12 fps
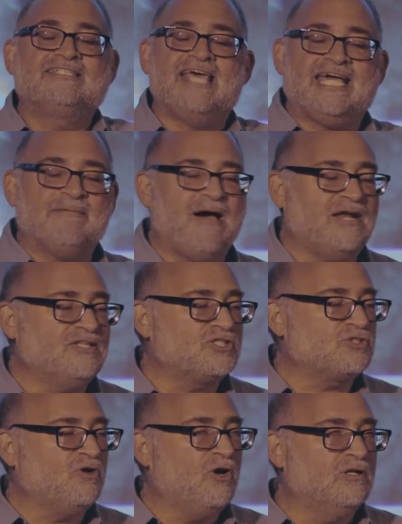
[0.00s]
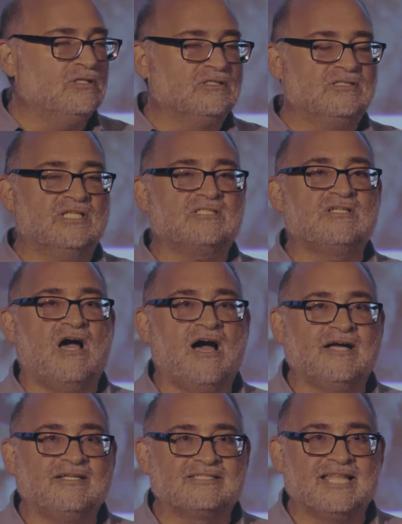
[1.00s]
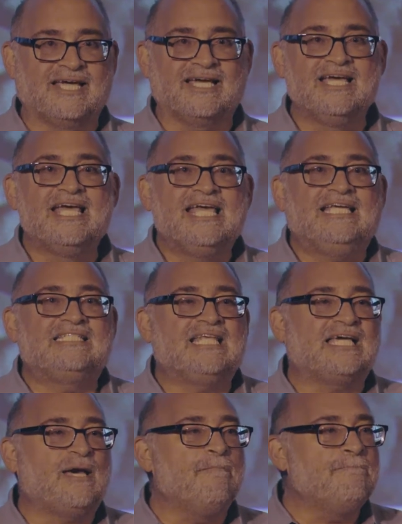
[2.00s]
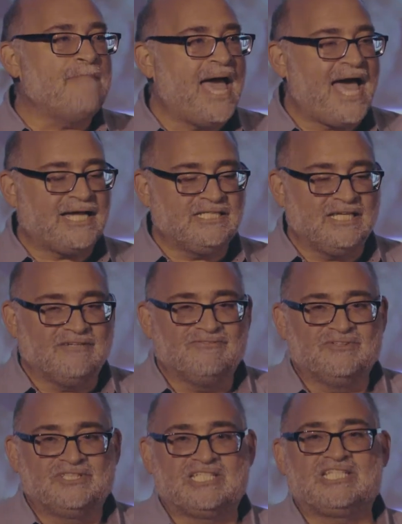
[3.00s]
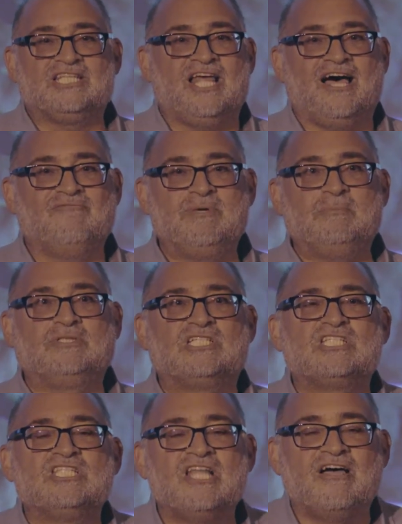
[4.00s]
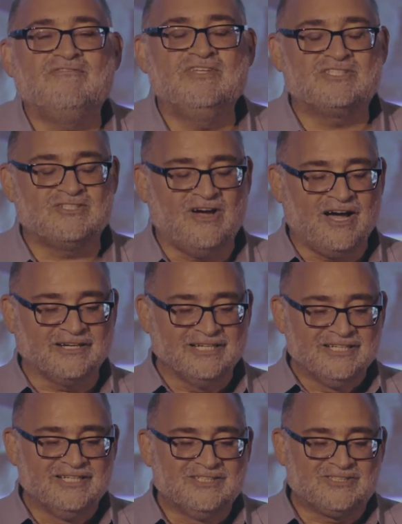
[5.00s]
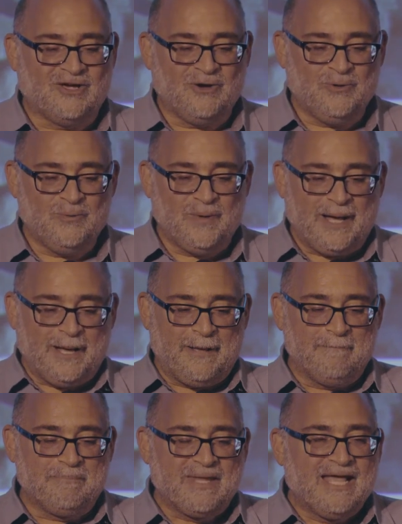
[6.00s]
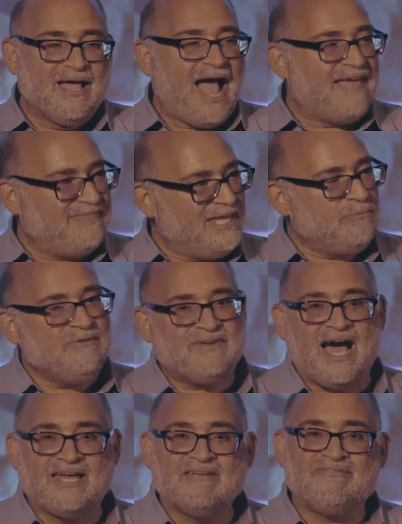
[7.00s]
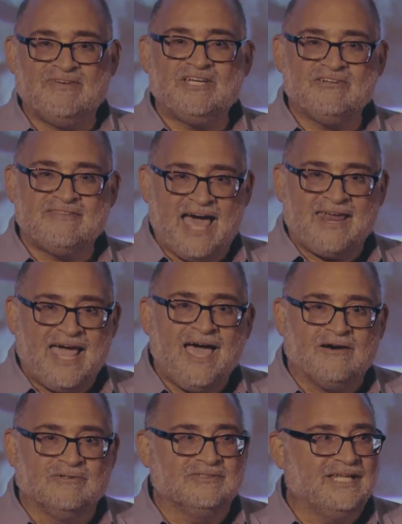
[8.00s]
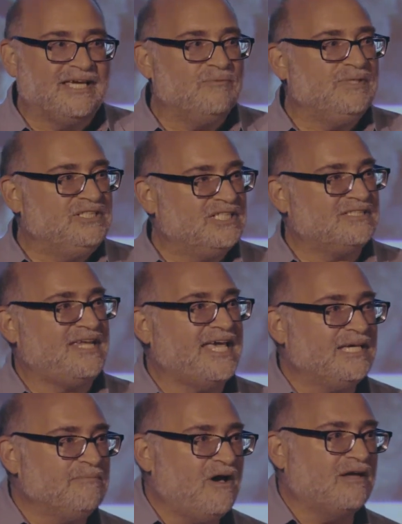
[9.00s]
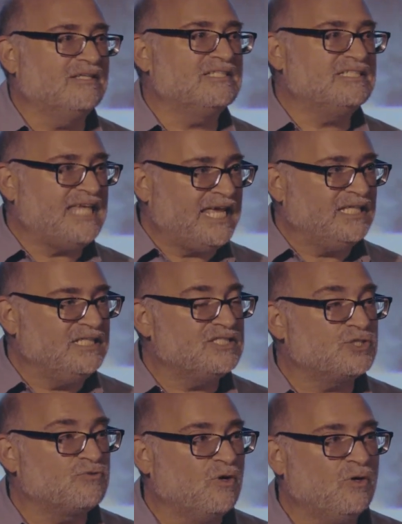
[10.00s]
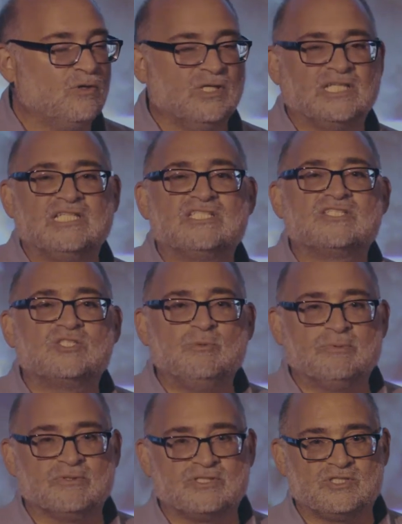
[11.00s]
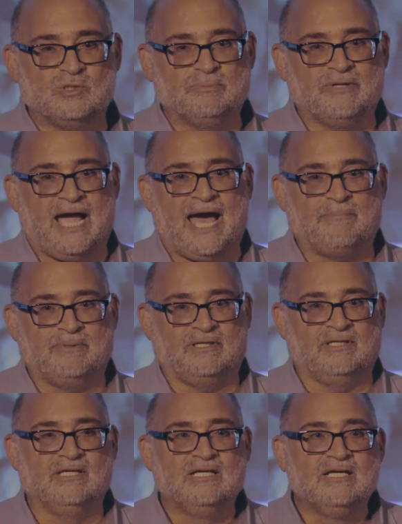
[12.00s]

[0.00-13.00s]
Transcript: Take him out of the stroller. This dog is like, he's like a magnet for just love. People just love this dog. So um, I think we've kind of figured that out. Like, we just take him on his daily stroll and he's super, super happy.